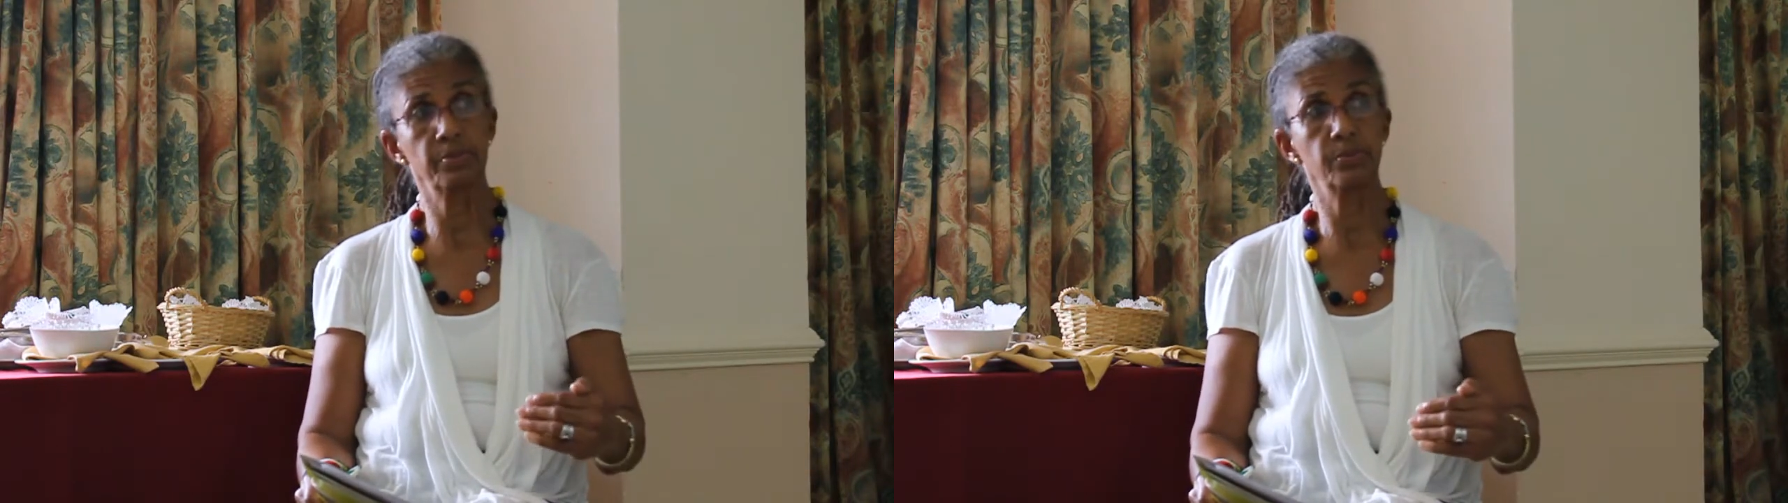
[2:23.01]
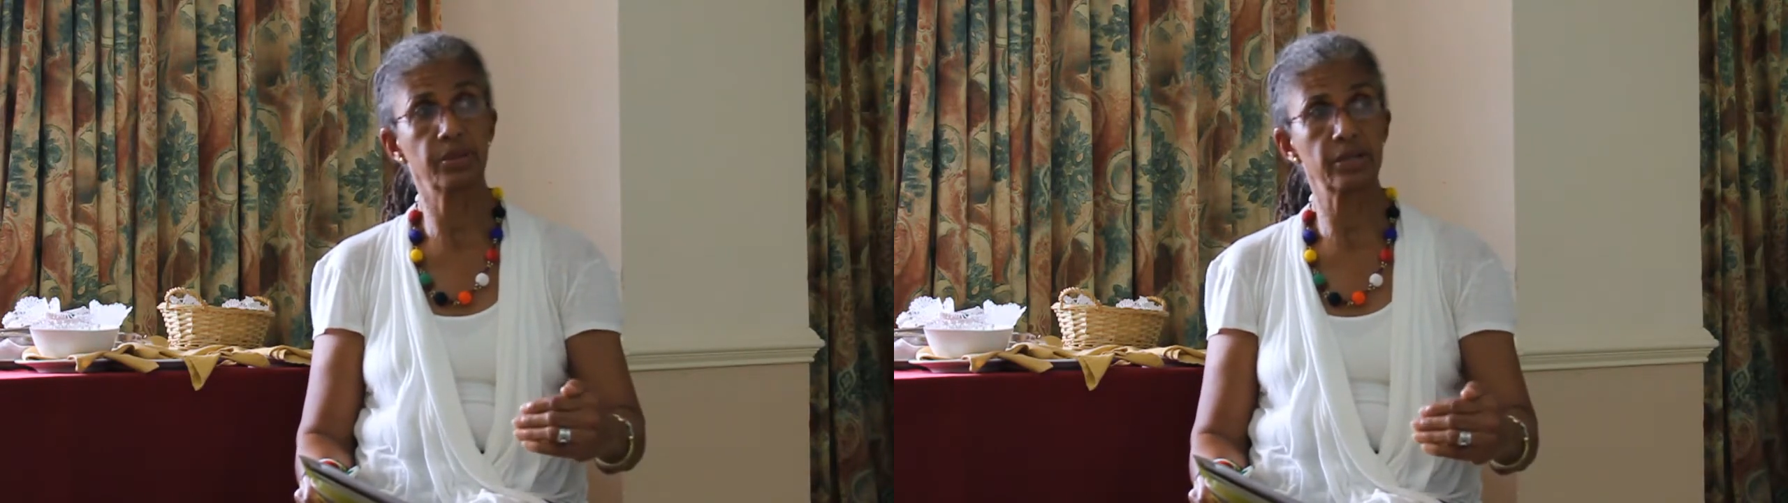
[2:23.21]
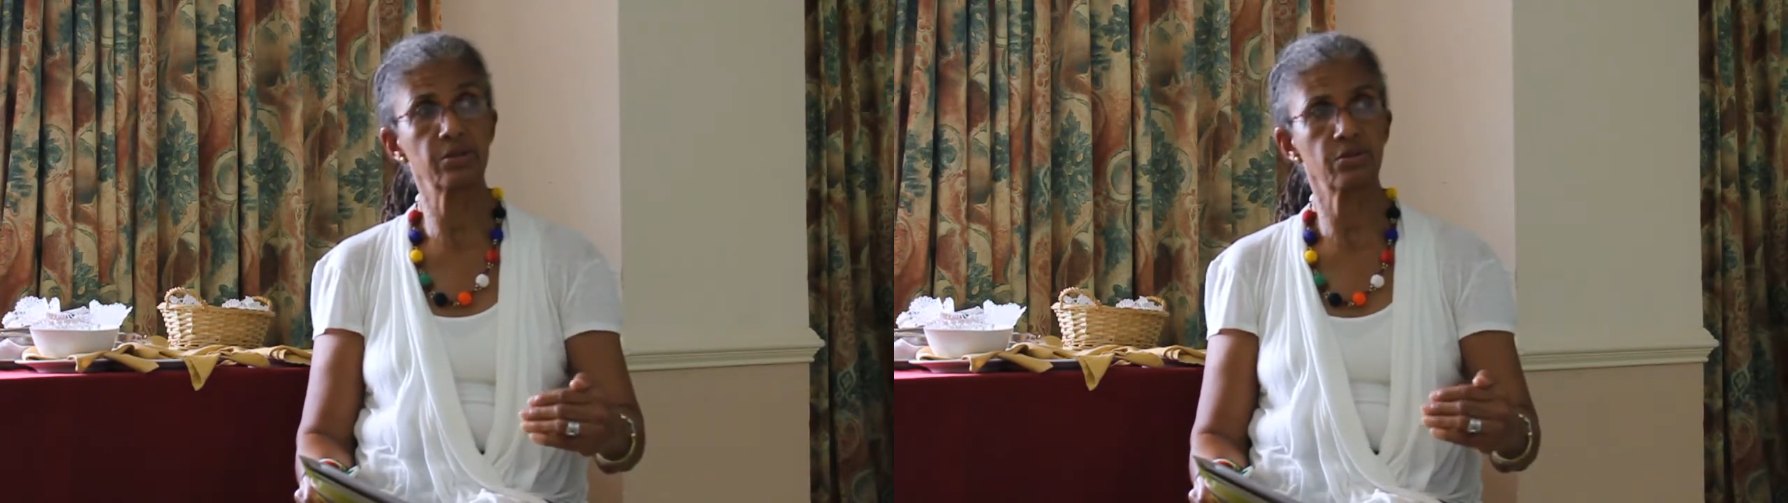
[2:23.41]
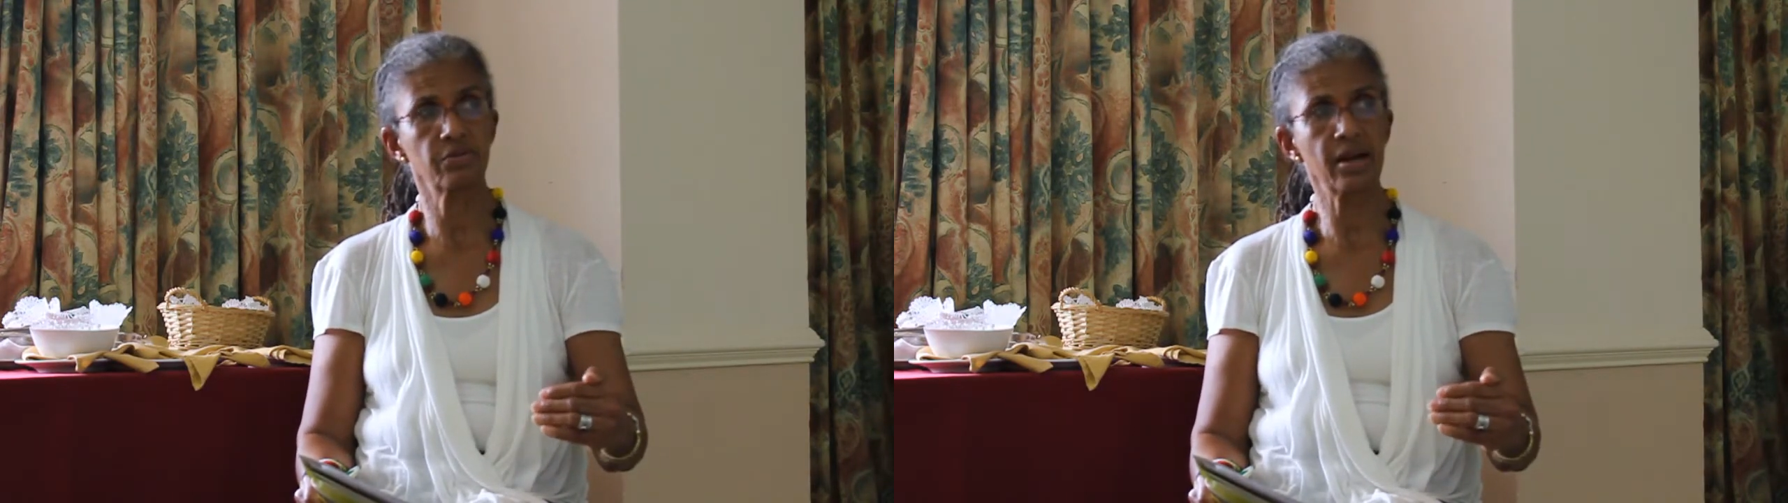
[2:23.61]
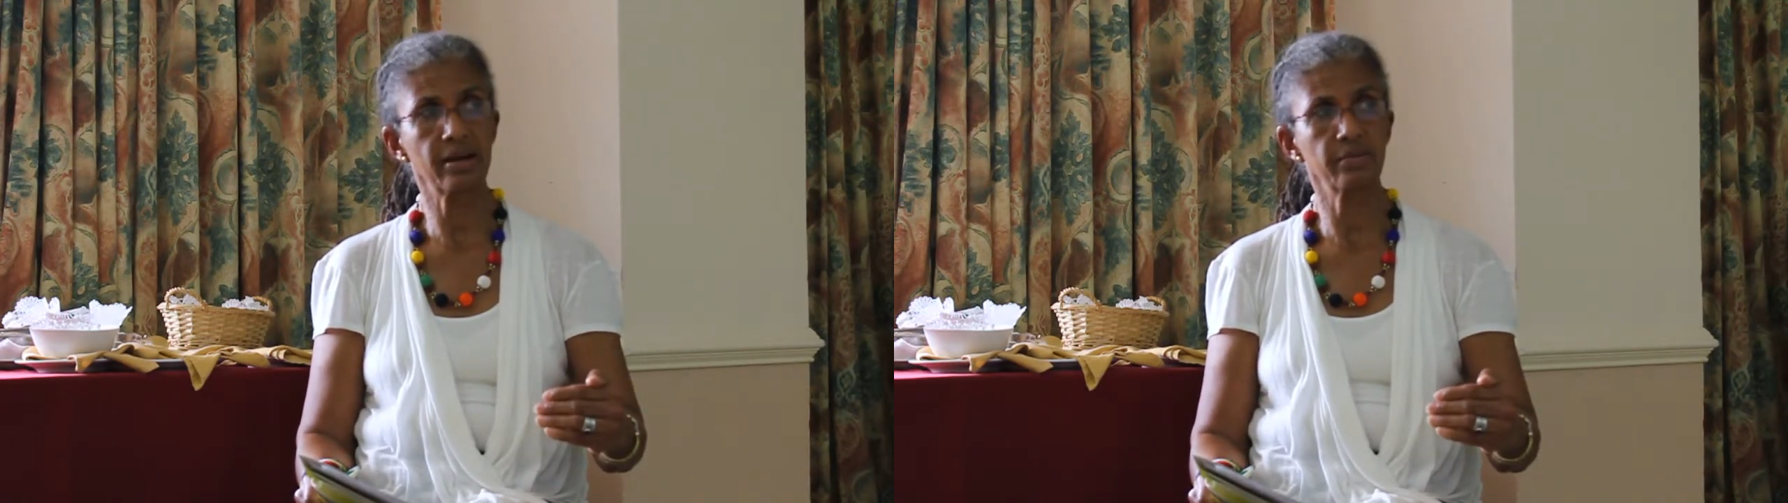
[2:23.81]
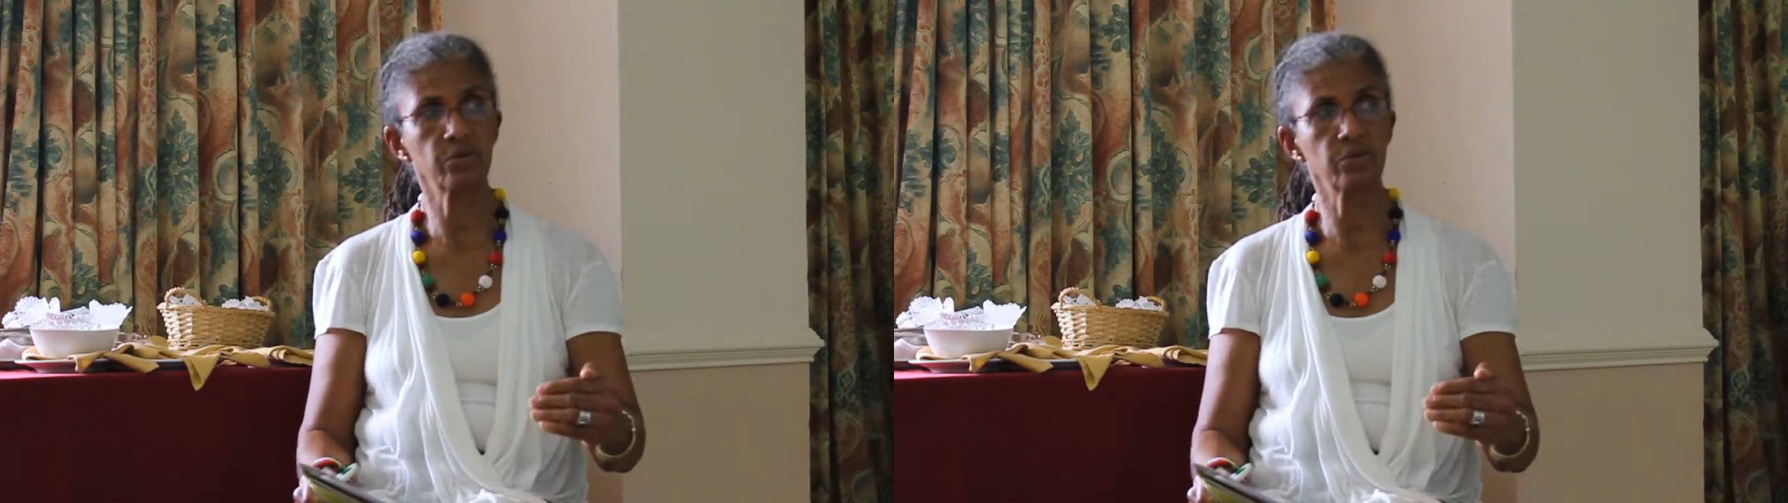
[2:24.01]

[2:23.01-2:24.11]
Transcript: people can survive.